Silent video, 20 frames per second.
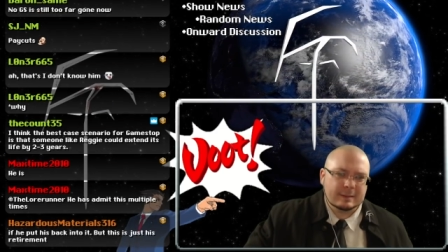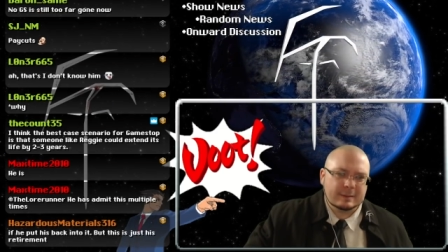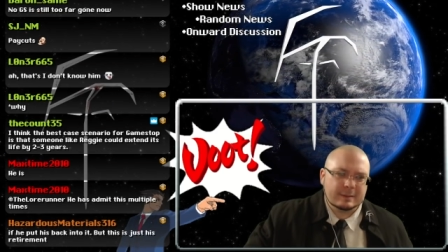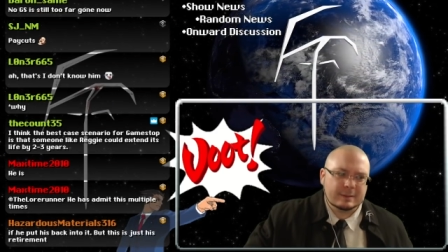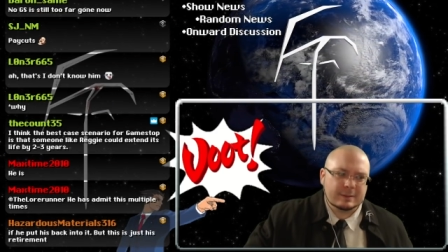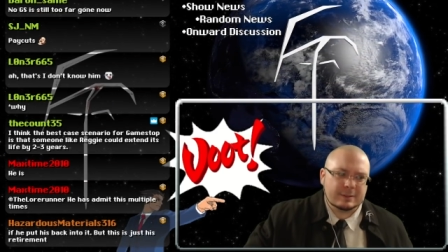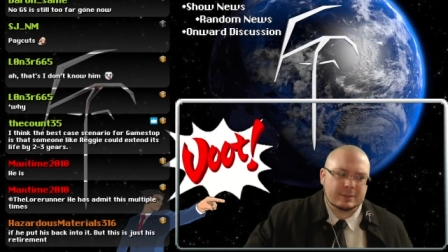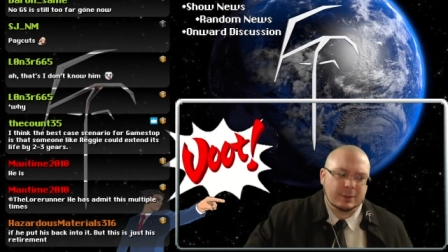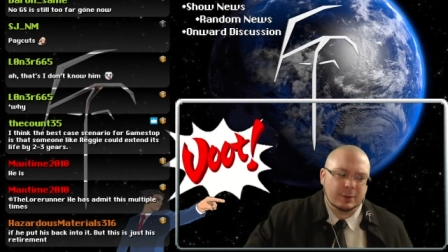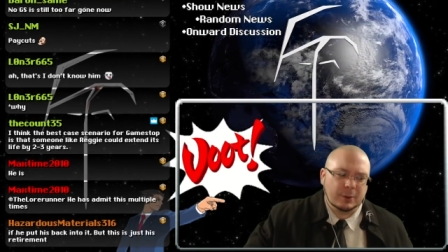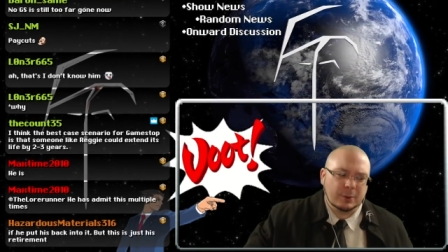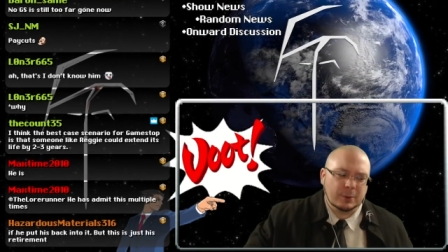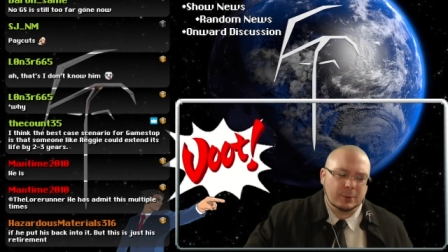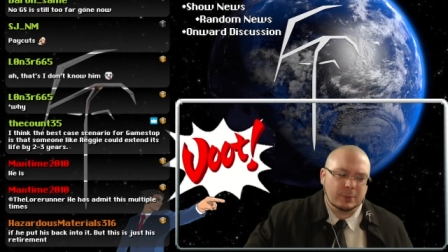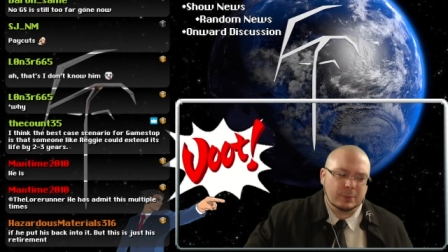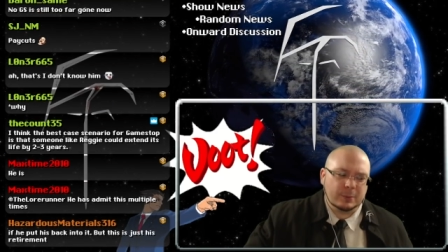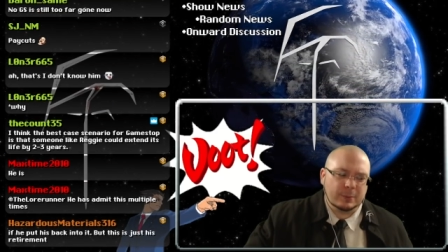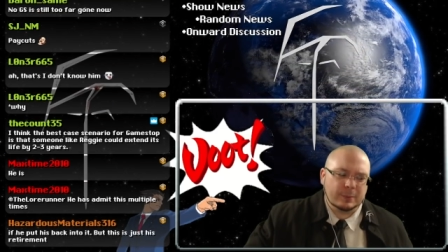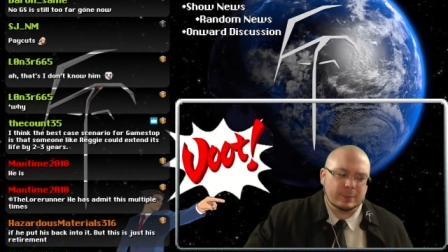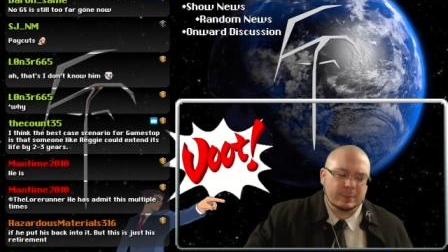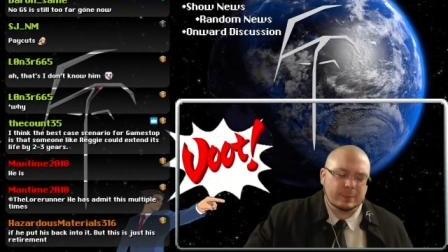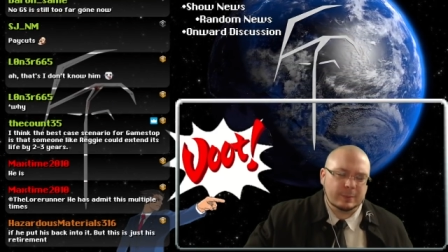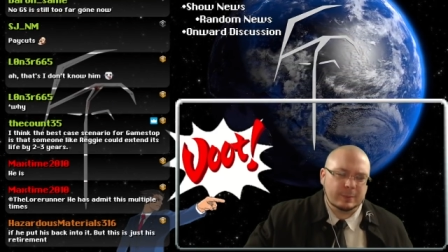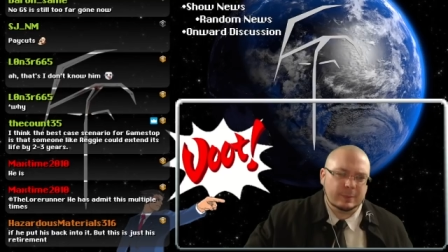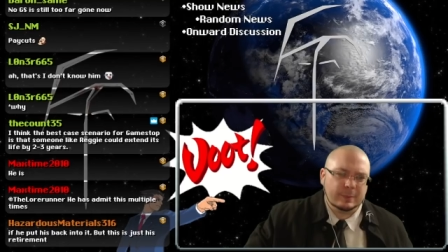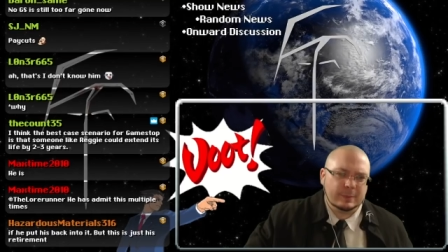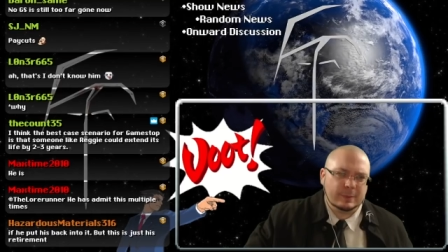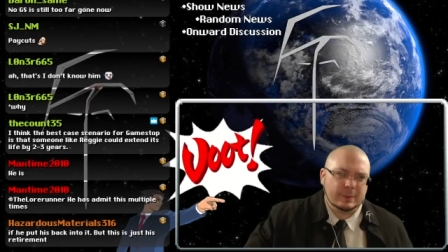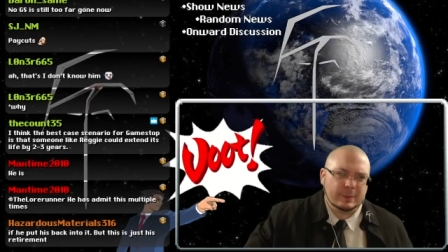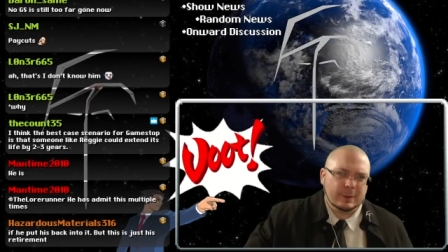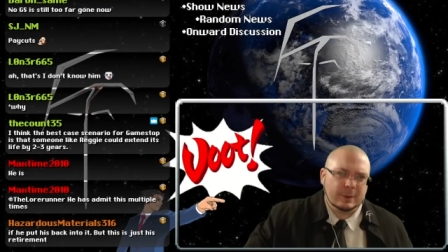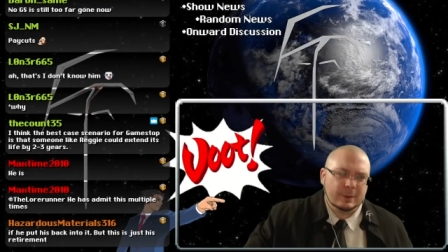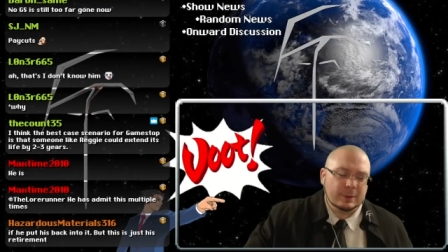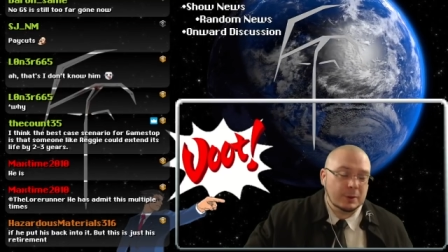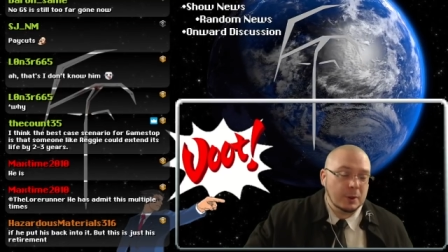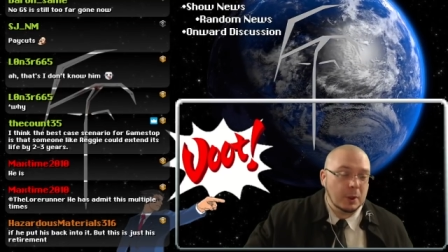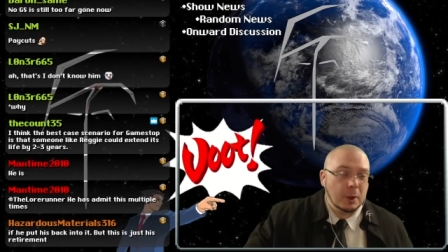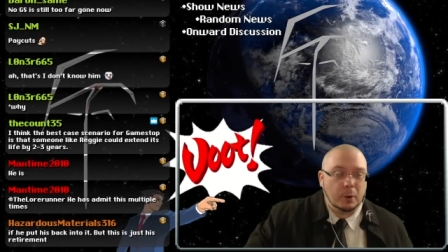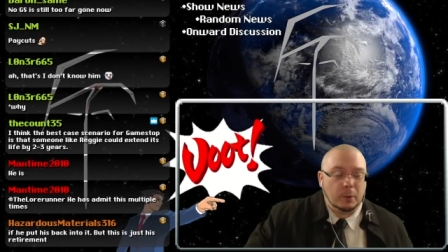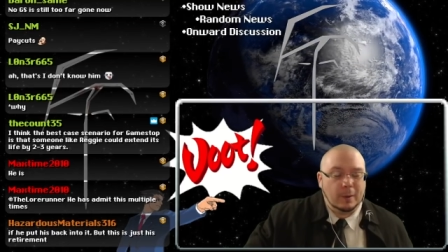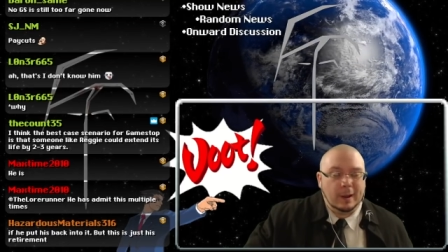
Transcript: So, no,